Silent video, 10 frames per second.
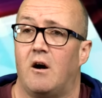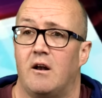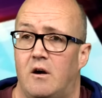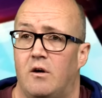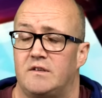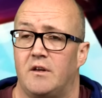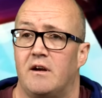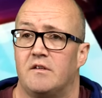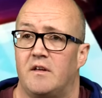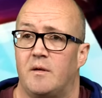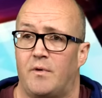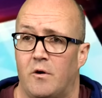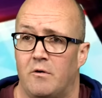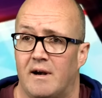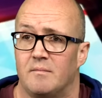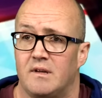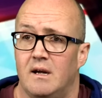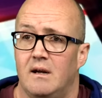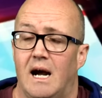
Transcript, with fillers: Holocaust deniers on the programs. Yeah.